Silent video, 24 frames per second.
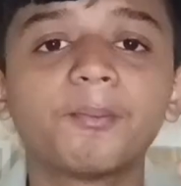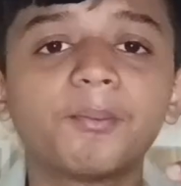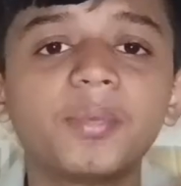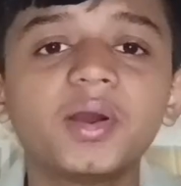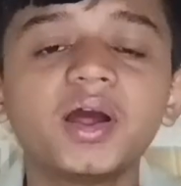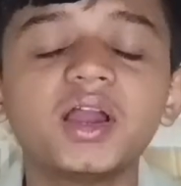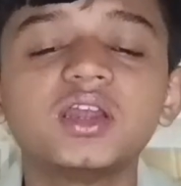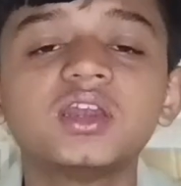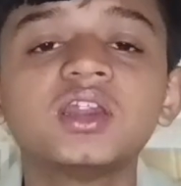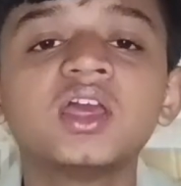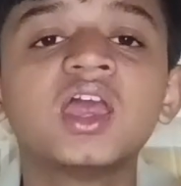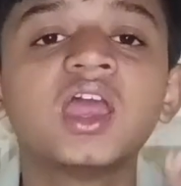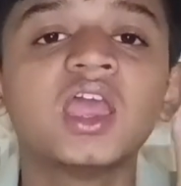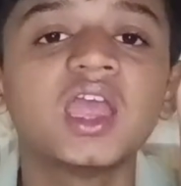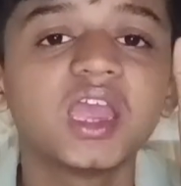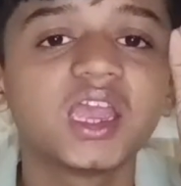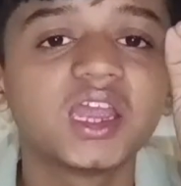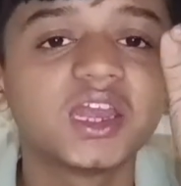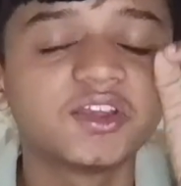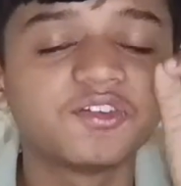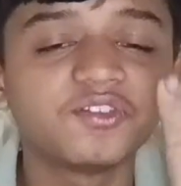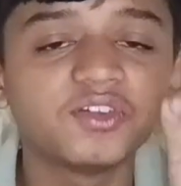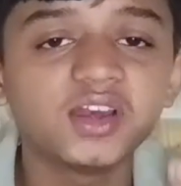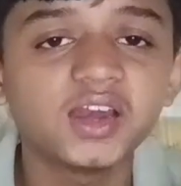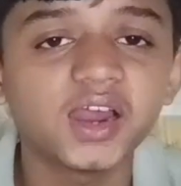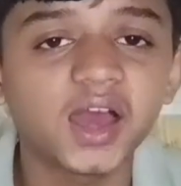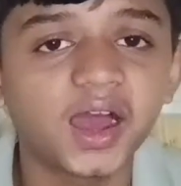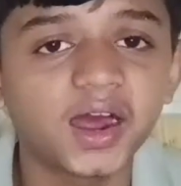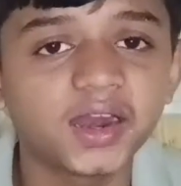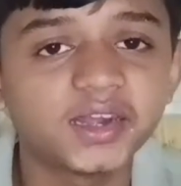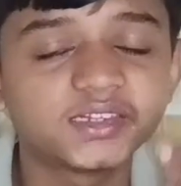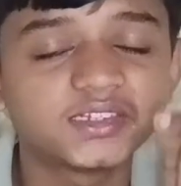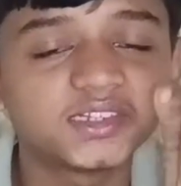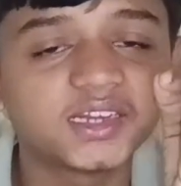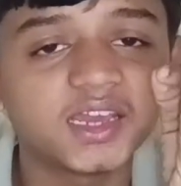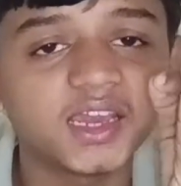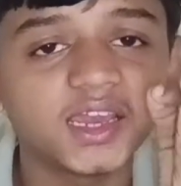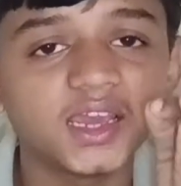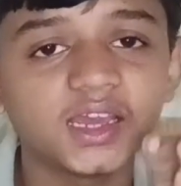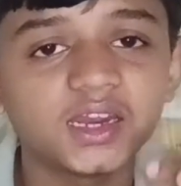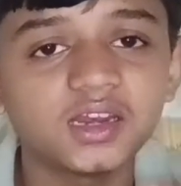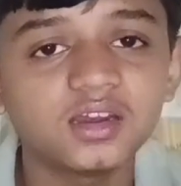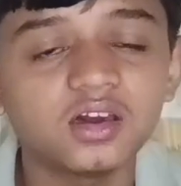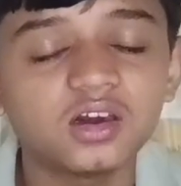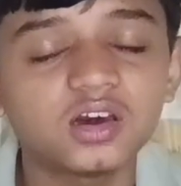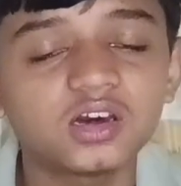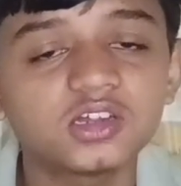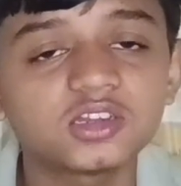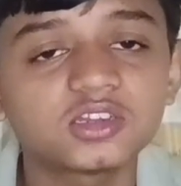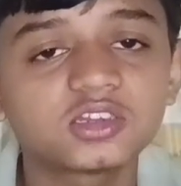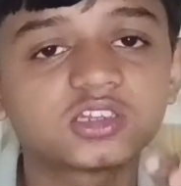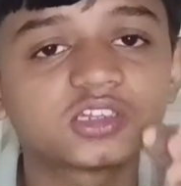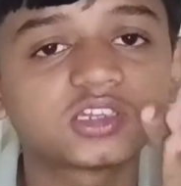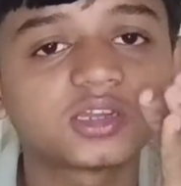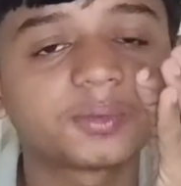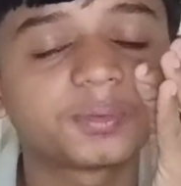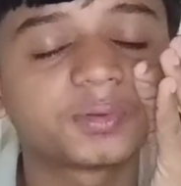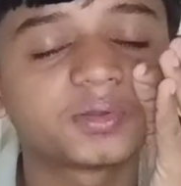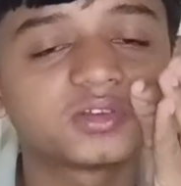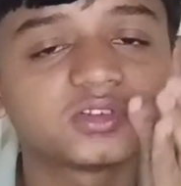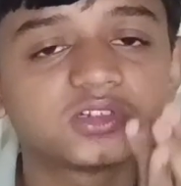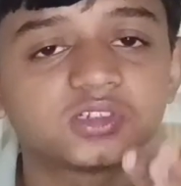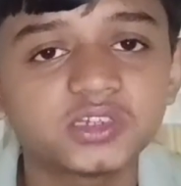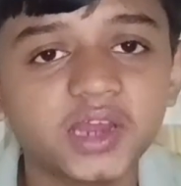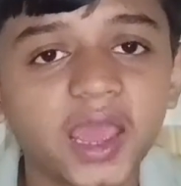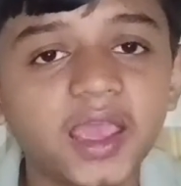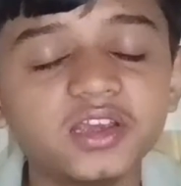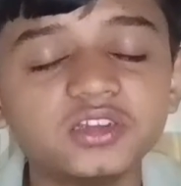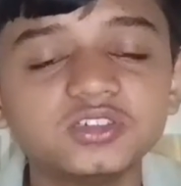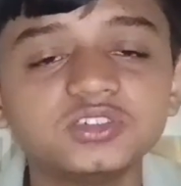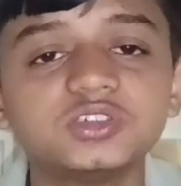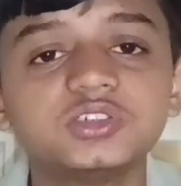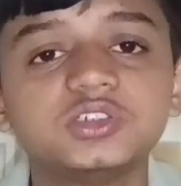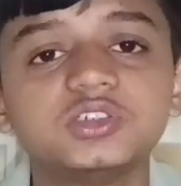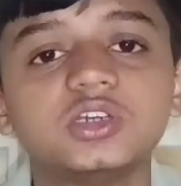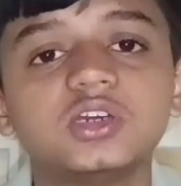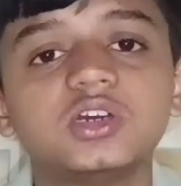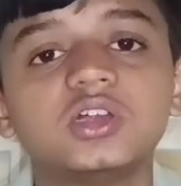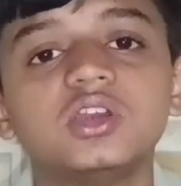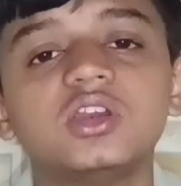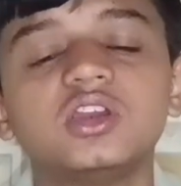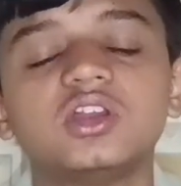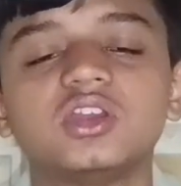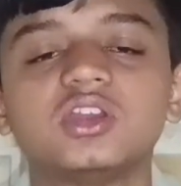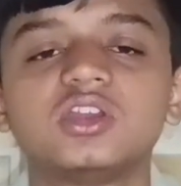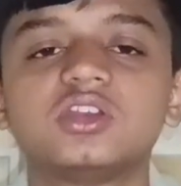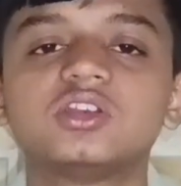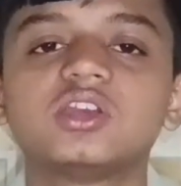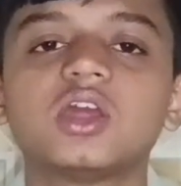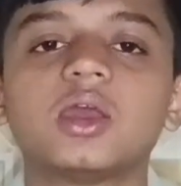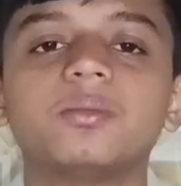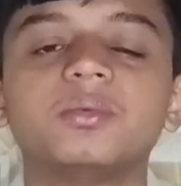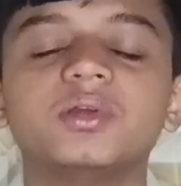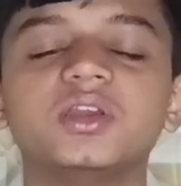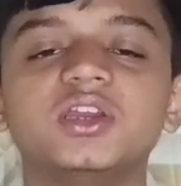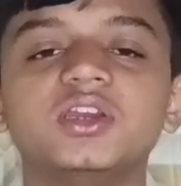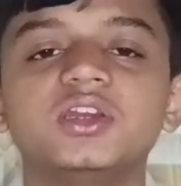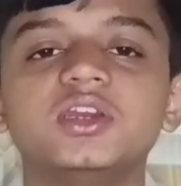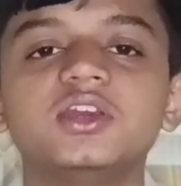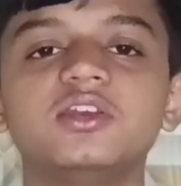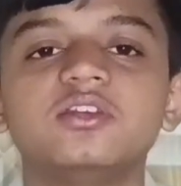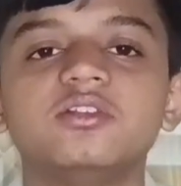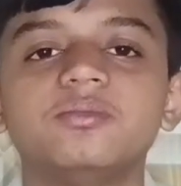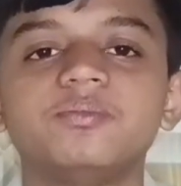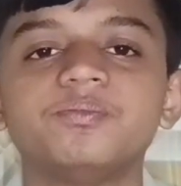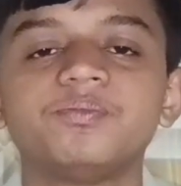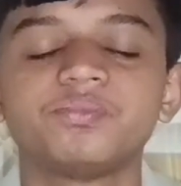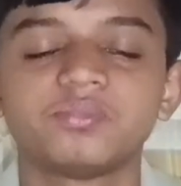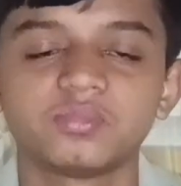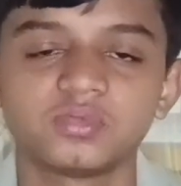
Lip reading: but it will attain a substantial stability.